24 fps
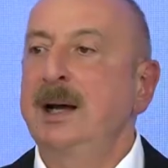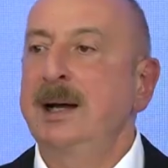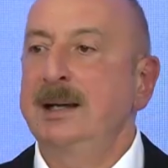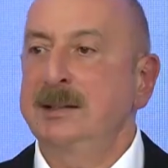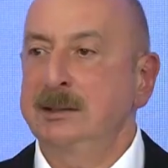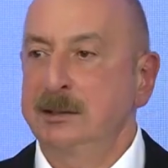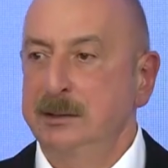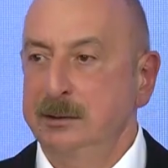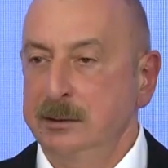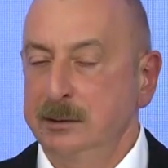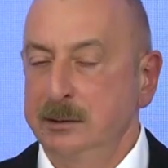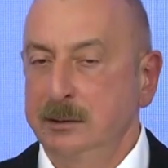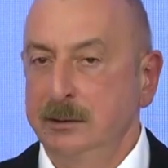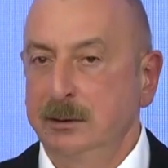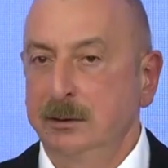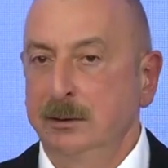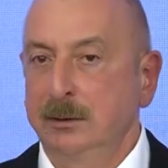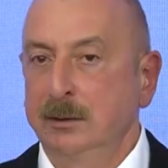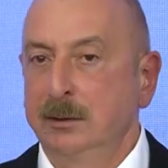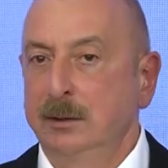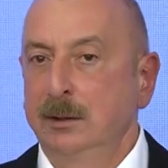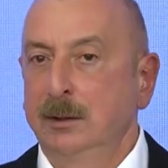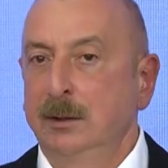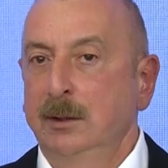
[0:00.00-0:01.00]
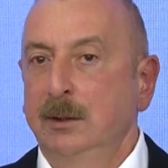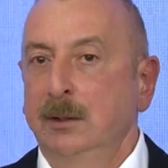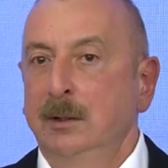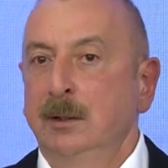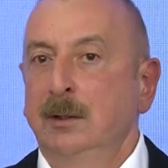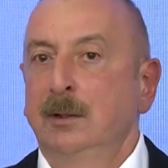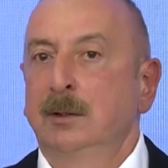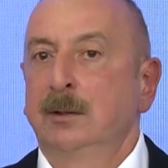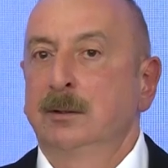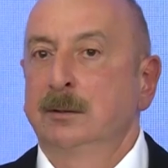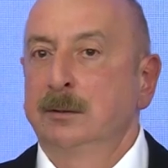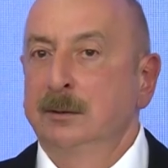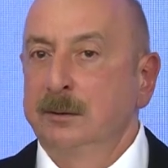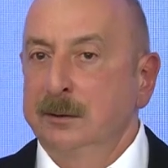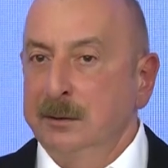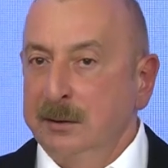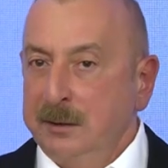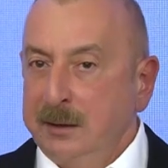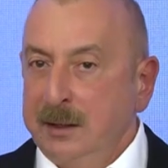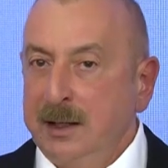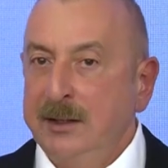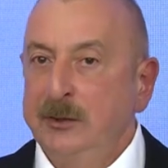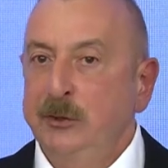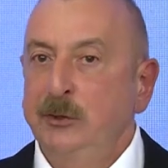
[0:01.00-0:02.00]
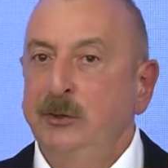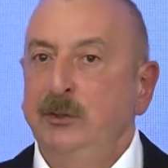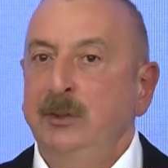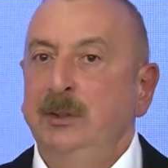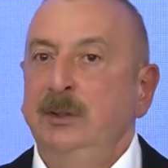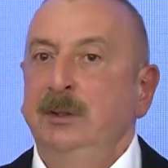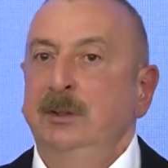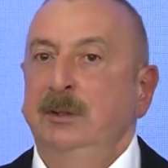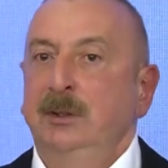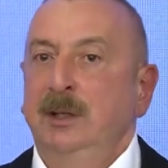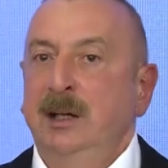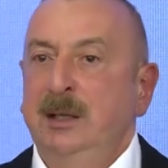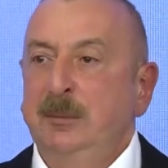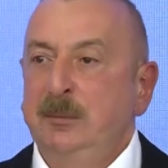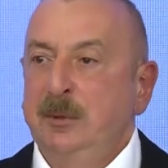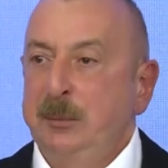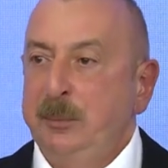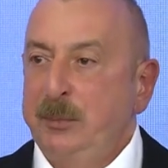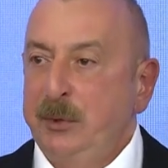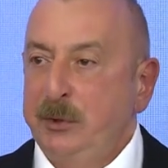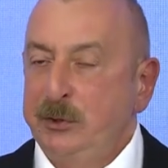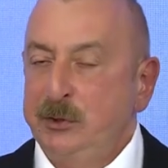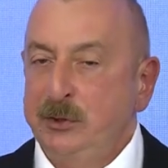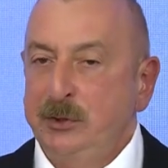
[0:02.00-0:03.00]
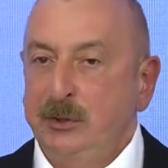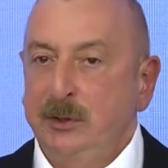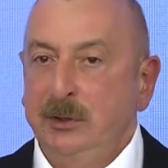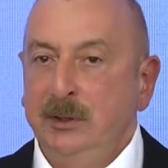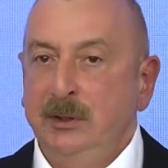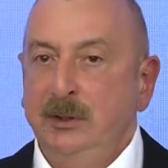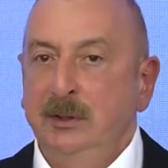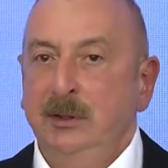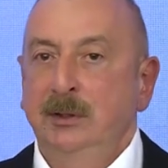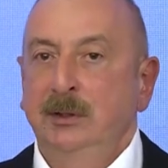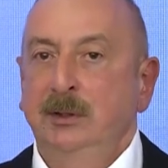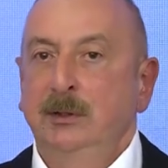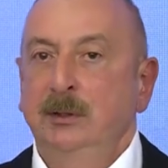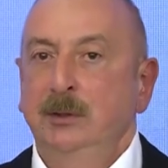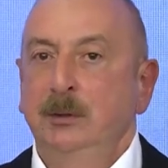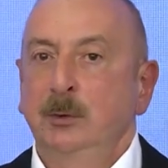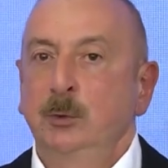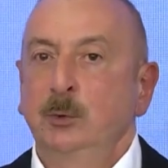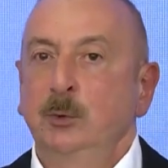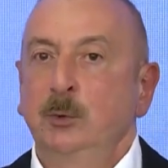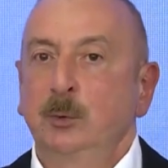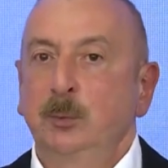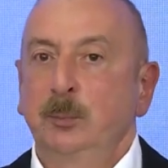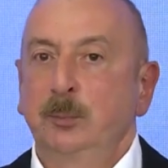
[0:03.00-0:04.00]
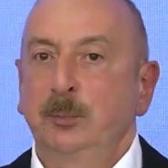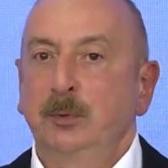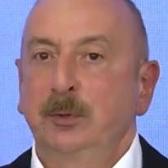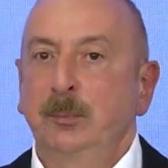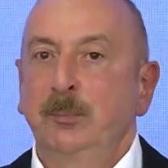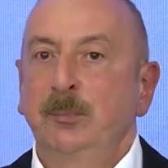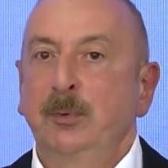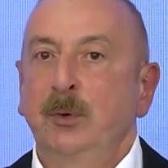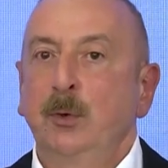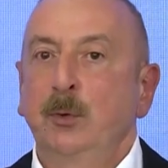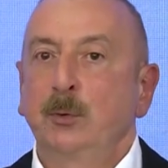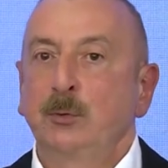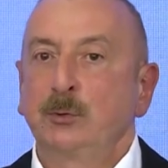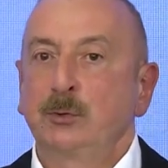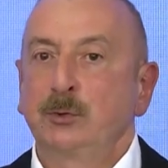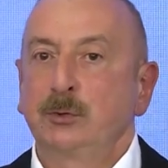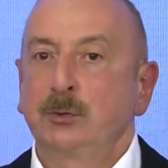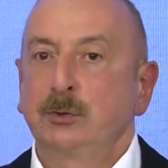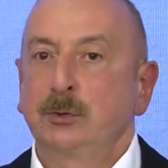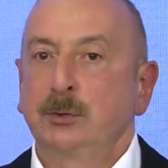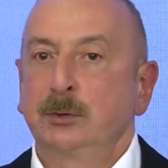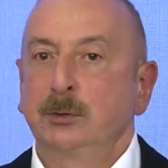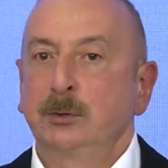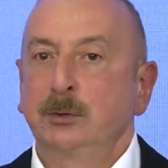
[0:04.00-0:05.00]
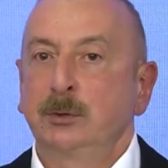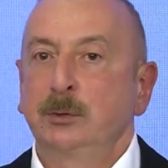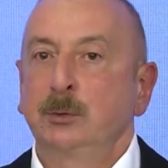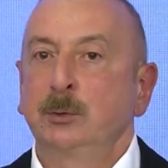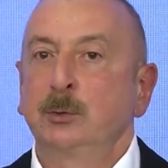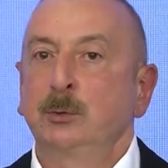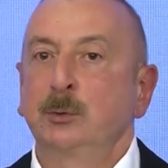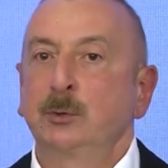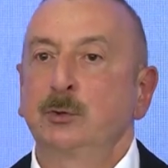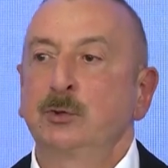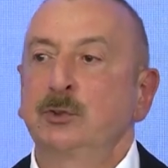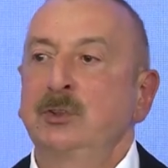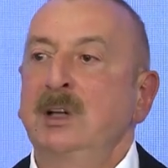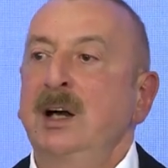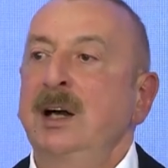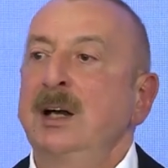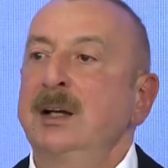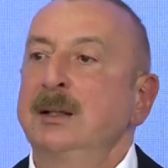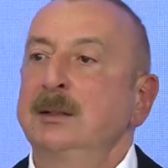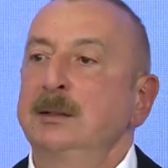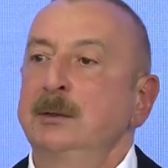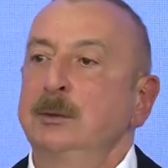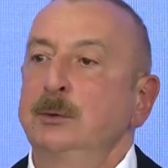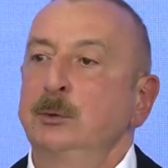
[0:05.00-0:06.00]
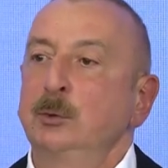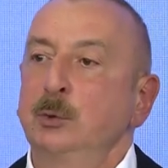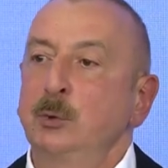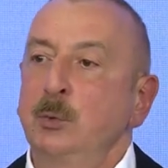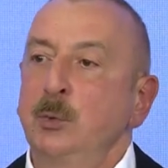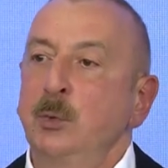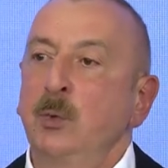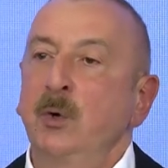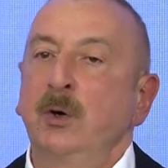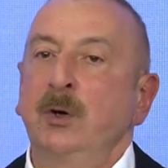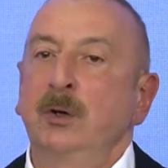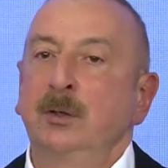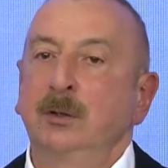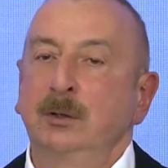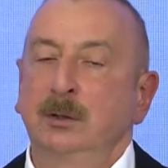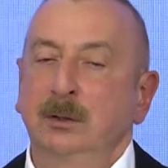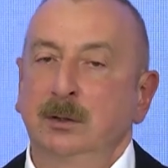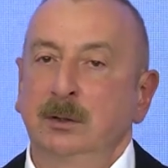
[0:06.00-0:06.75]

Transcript: us, the country, and me personally, who proposed to start to work